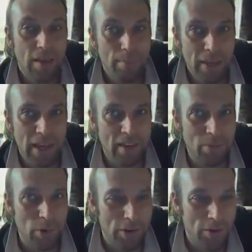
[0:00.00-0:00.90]
me
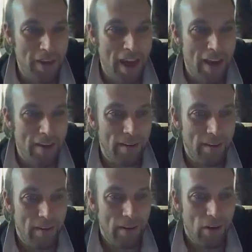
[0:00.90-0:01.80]
is what you get.
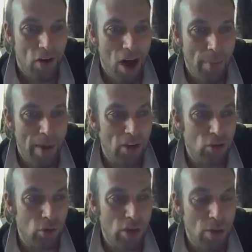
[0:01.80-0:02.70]
I make
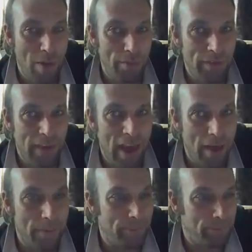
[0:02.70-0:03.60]
sure you won't
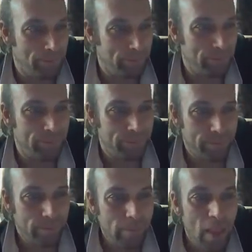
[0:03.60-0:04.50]
forget.
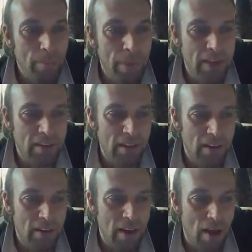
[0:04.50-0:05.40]
Peace
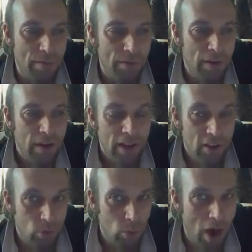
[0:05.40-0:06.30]
and love
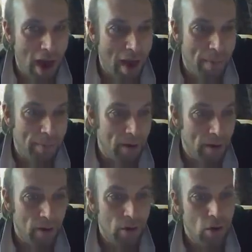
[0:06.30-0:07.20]
is all I am.
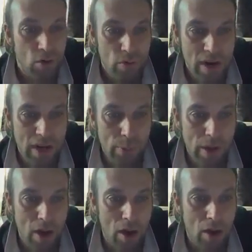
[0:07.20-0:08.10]
Really,
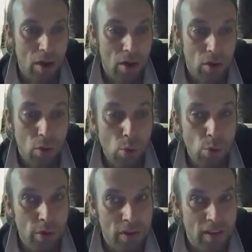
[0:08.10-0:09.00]
we are
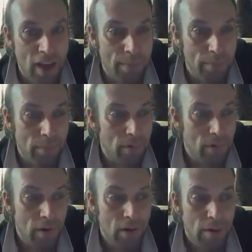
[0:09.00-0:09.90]
all the same.
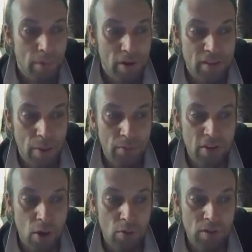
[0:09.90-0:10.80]
But some
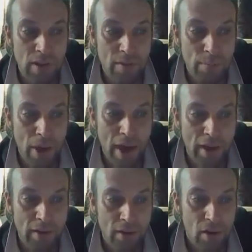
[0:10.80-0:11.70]
souls live in
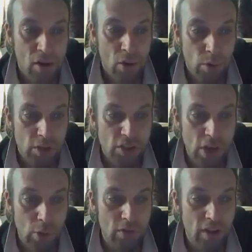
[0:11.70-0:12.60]
pain, which
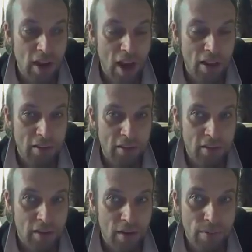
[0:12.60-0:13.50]
steals the
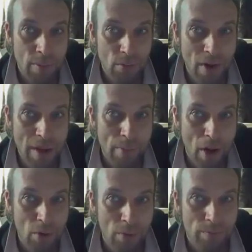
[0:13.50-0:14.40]
colours from the
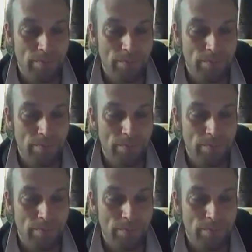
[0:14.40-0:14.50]
rainbow.